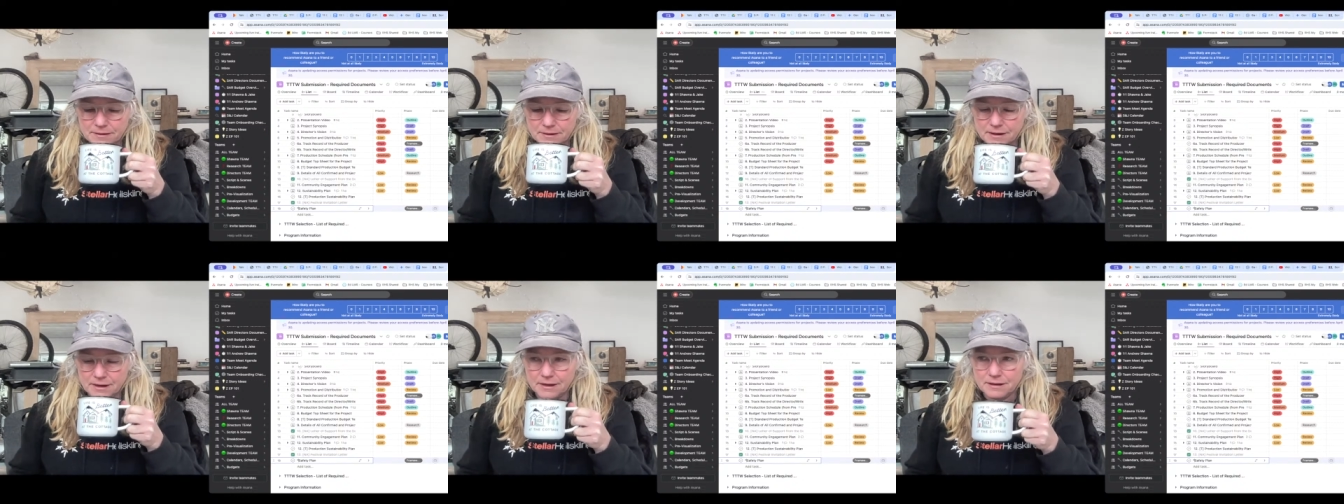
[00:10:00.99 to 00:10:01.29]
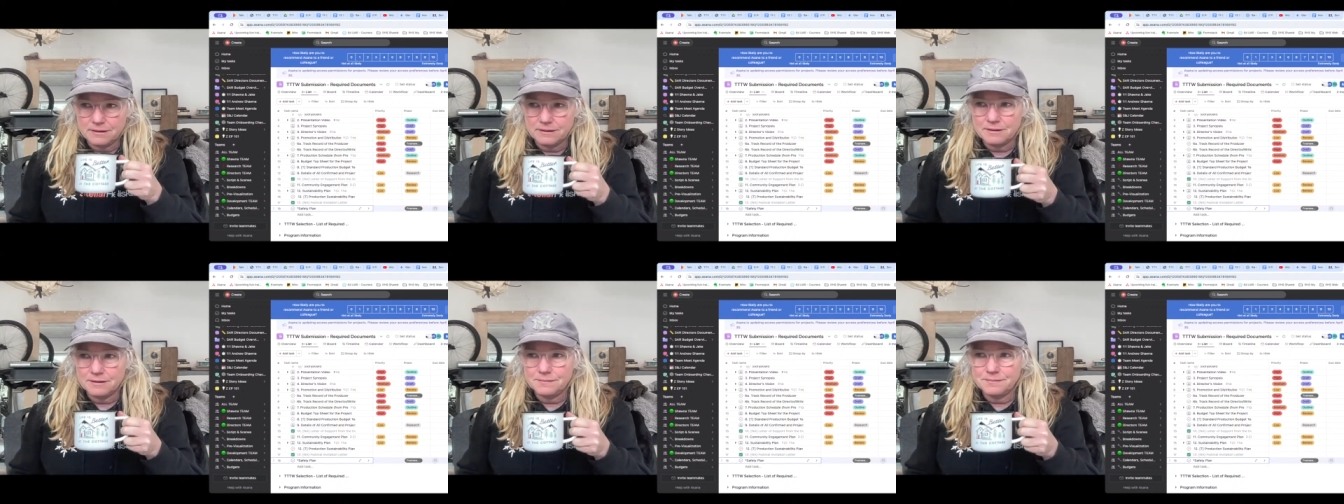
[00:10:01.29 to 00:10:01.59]

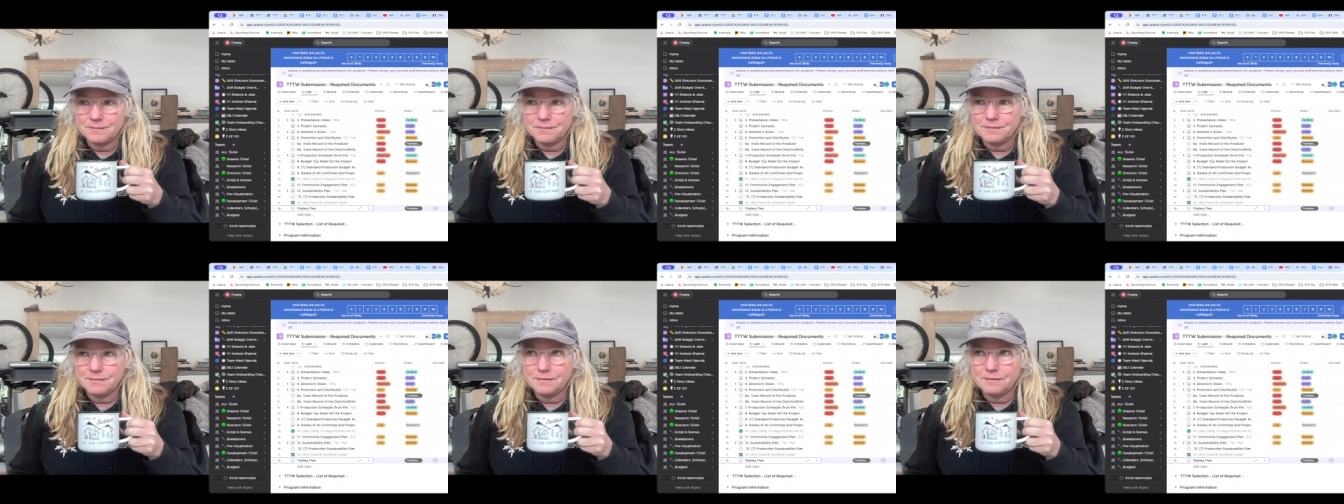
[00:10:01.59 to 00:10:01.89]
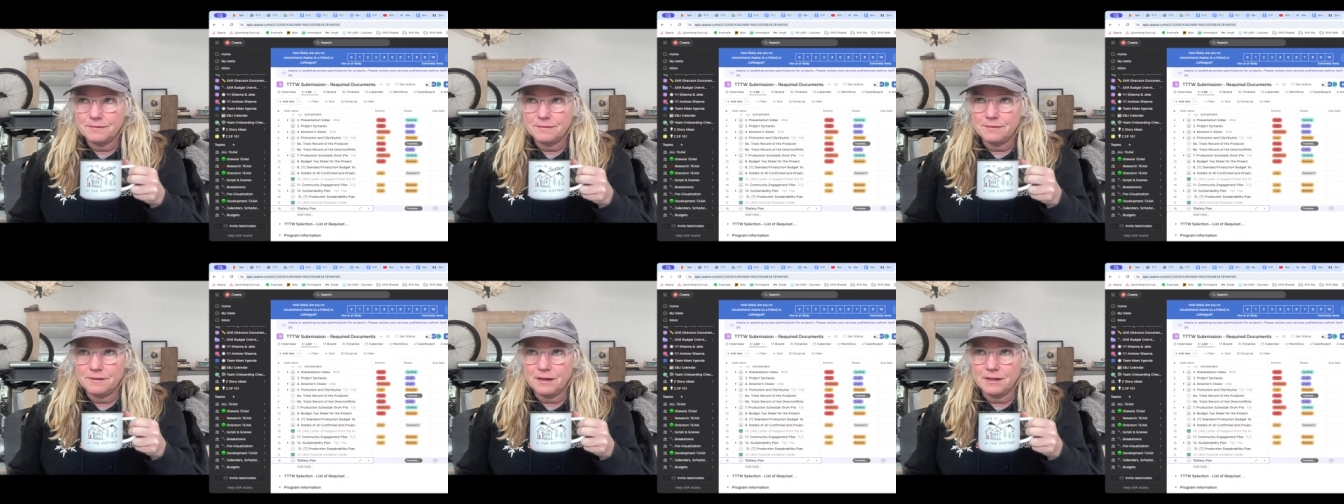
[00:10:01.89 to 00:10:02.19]
And
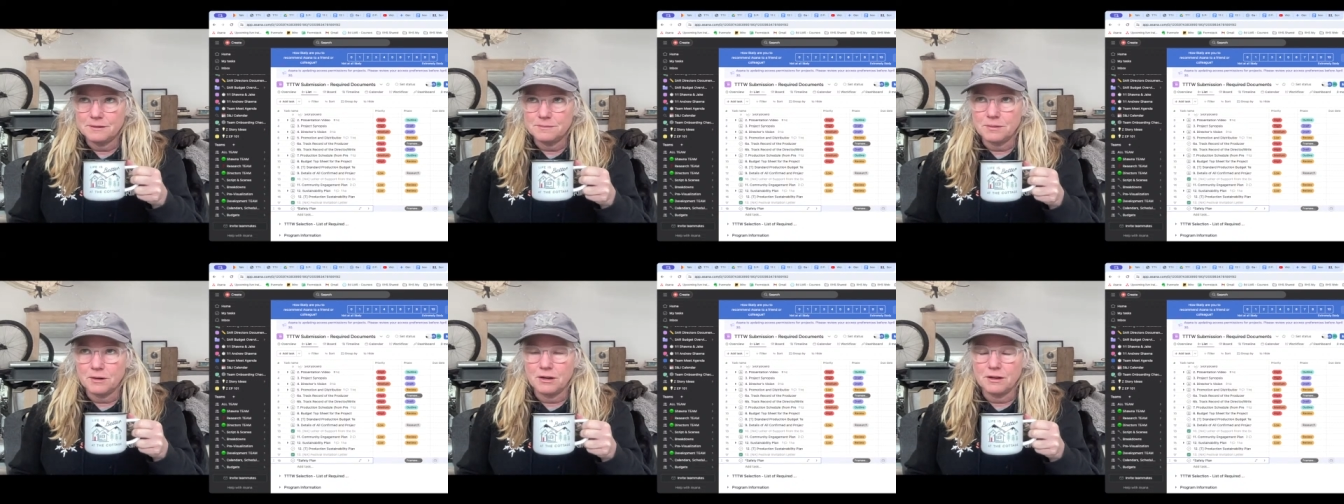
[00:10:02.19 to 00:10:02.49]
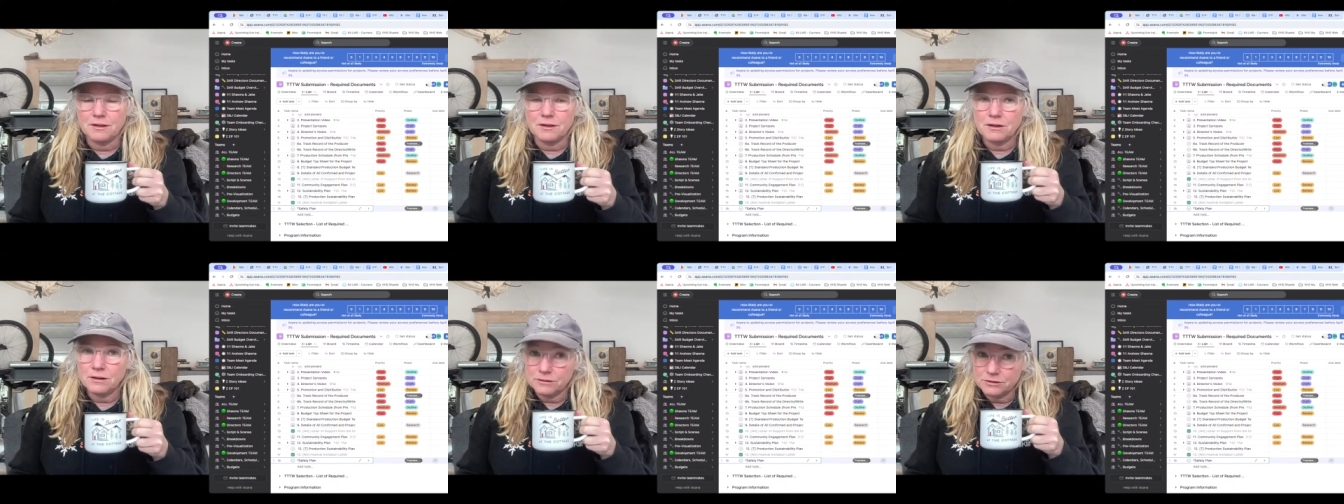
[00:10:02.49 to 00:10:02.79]
it's part of
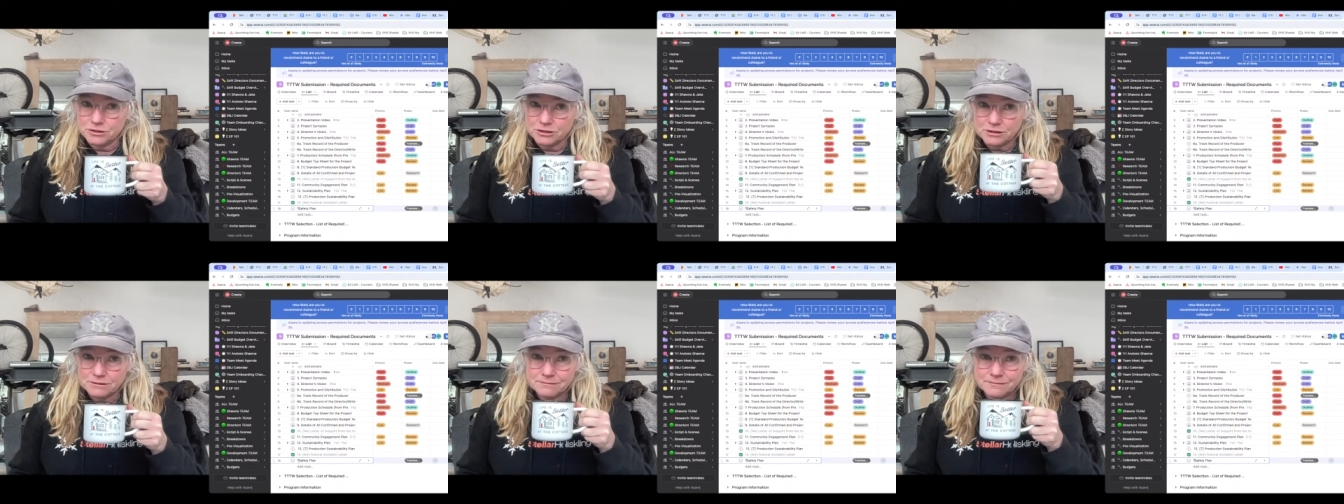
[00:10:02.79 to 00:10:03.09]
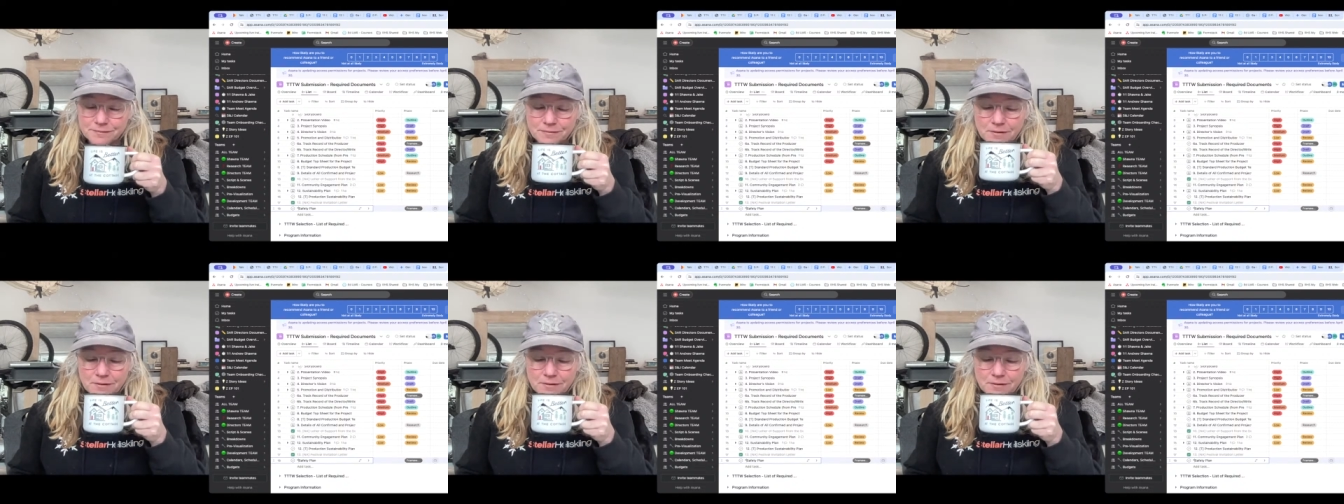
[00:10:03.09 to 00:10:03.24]
the culture.